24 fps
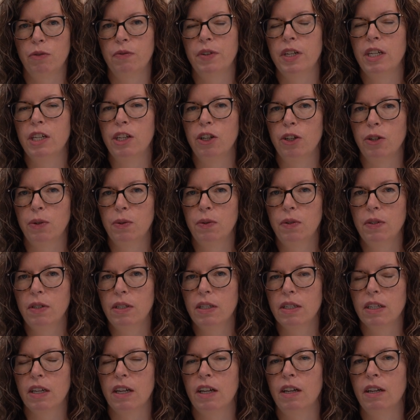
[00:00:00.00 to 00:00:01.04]

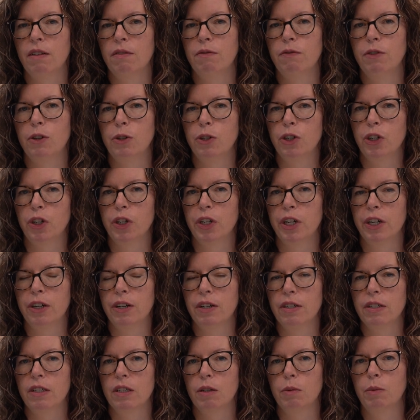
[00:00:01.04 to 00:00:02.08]
reuse in future
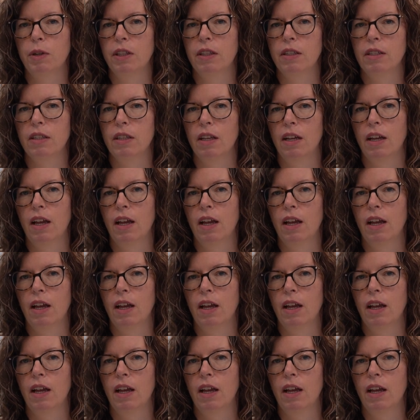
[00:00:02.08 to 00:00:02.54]
years with